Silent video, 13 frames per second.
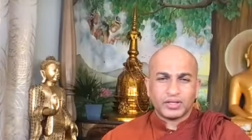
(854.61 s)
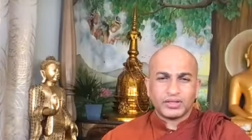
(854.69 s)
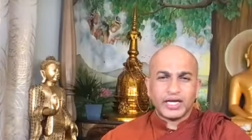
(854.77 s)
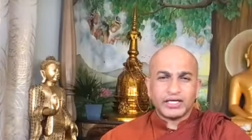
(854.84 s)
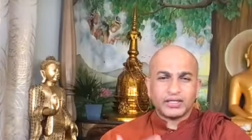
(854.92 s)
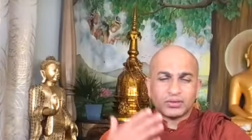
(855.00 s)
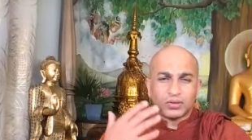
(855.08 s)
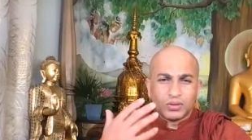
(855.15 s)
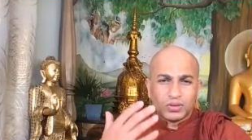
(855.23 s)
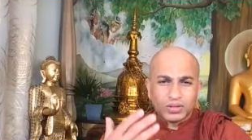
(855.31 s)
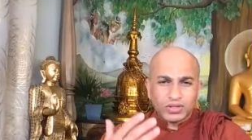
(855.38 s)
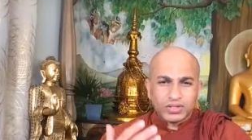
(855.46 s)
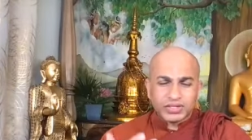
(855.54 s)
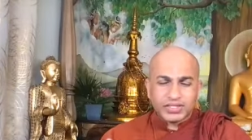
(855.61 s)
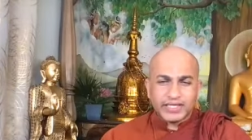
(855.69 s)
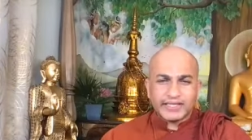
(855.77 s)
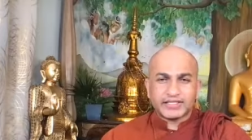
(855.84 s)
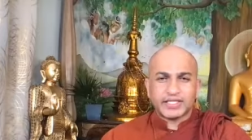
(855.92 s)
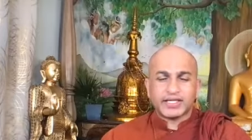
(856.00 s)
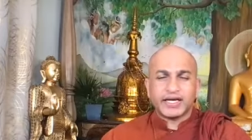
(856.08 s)
that thoughts
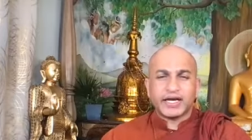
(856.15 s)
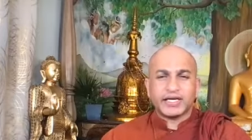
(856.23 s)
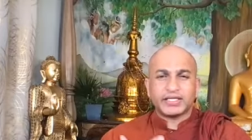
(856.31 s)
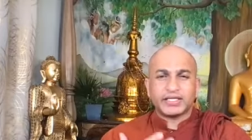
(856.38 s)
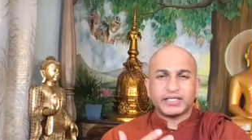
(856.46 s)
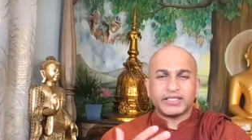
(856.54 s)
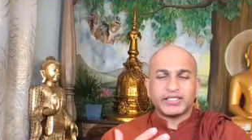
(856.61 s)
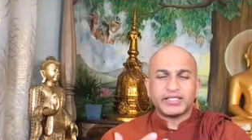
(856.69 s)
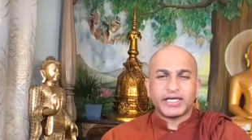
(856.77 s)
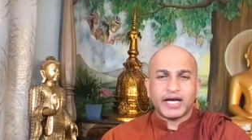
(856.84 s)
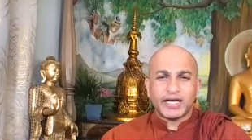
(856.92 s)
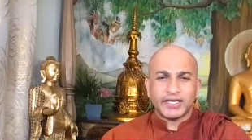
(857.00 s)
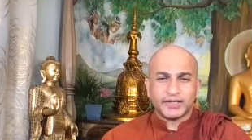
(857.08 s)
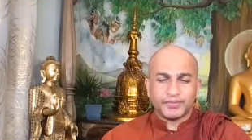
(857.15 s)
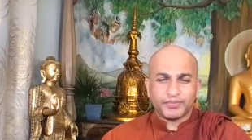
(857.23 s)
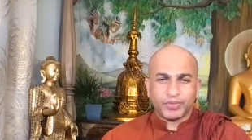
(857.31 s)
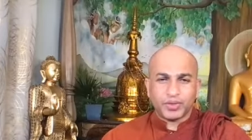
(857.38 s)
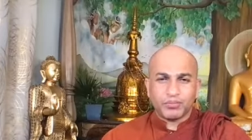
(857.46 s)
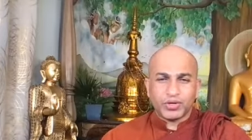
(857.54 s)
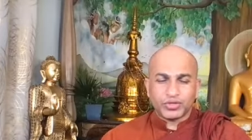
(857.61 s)
is create the desire
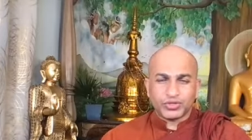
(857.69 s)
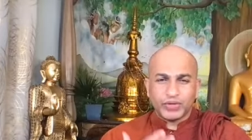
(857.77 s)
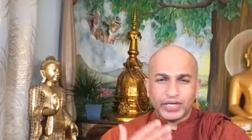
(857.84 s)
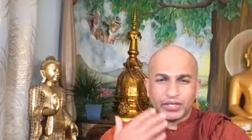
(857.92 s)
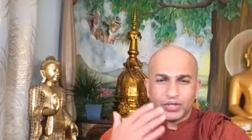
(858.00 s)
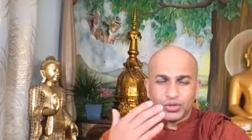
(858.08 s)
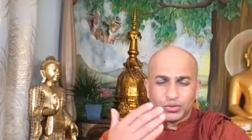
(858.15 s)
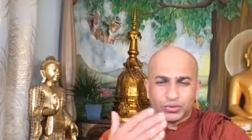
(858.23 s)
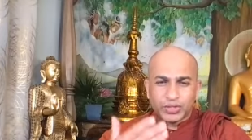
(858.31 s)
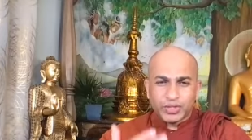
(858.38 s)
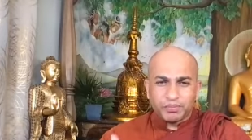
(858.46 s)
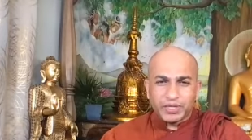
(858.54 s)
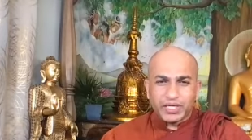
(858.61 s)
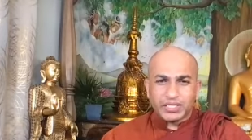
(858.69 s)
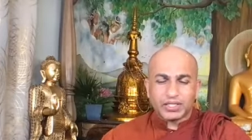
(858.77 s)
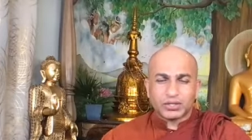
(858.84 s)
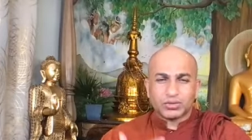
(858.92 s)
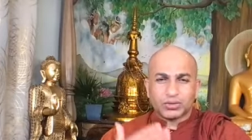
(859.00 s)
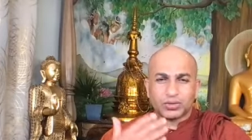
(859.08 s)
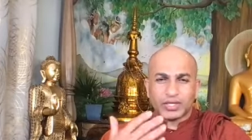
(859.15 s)
because when you repeat the
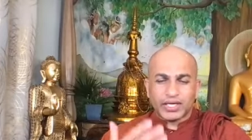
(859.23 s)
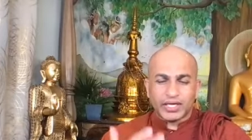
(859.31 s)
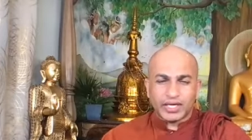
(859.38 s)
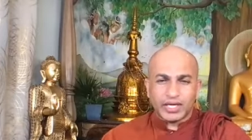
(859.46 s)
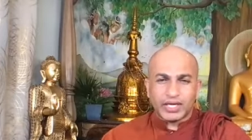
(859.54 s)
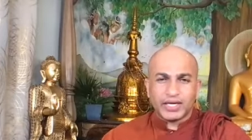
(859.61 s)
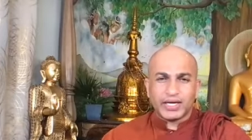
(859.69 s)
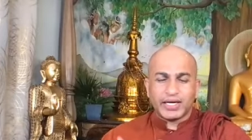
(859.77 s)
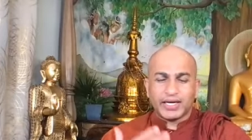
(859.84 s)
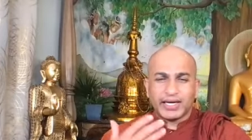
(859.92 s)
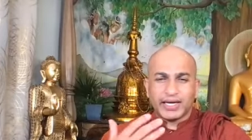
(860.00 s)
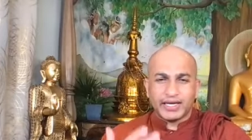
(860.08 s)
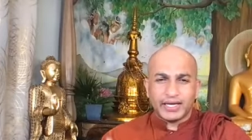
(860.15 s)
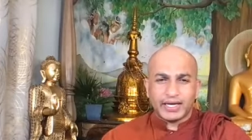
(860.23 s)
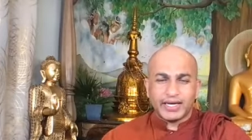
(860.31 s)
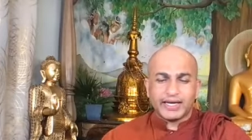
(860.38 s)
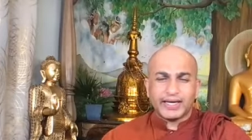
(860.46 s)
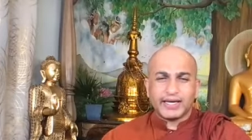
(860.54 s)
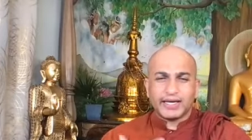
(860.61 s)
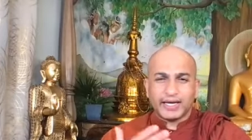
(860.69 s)
thought again and again and
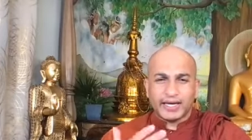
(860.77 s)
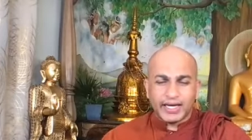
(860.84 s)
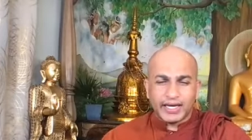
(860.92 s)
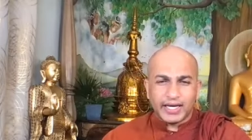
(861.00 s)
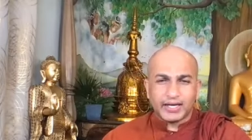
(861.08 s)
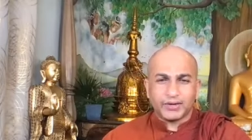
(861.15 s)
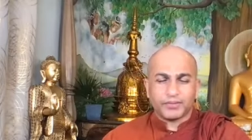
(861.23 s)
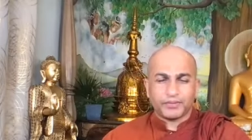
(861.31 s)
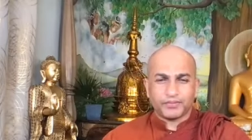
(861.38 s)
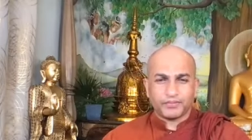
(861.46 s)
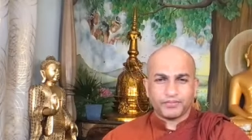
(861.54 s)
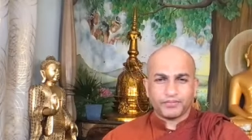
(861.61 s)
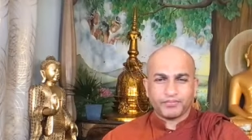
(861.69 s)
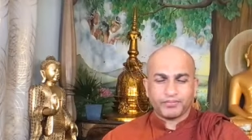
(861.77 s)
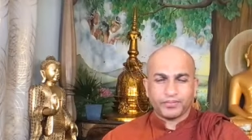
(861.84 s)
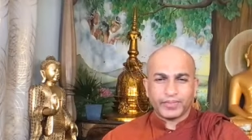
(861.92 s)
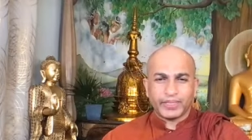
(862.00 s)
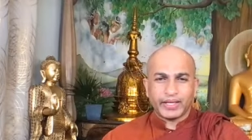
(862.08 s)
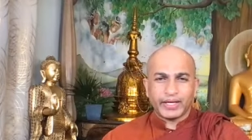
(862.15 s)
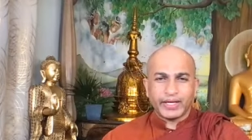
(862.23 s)
again and again
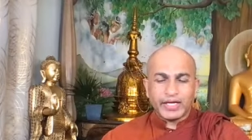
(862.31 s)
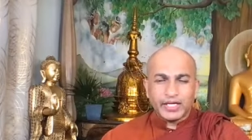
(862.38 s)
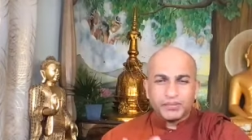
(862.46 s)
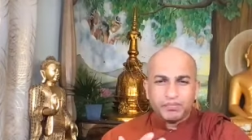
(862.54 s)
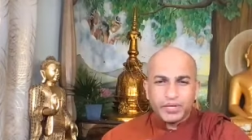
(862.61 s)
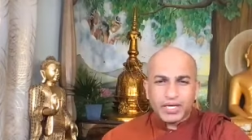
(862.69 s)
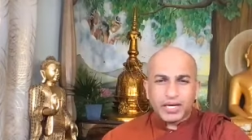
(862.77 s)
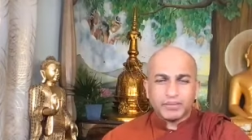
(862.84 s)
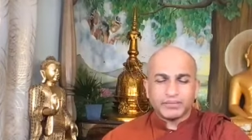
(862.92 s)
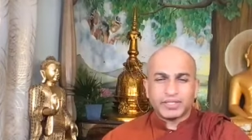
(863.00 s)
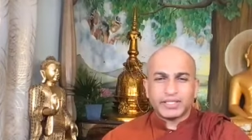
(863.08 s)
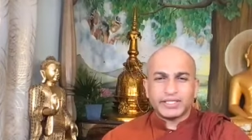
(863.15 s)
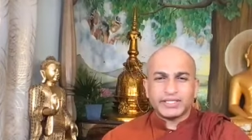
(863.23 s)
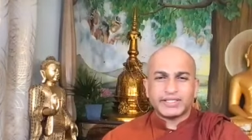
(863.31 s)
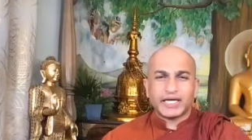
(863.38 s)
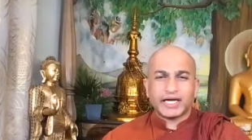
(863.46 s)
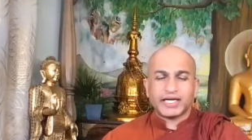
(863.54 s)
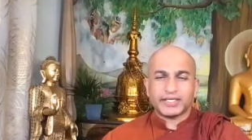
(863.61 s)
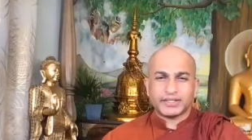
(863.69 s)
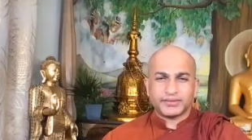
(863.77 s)
it become the
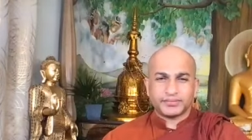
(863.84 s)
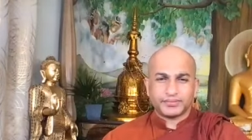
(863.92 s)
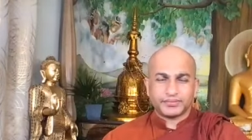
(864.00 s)
desire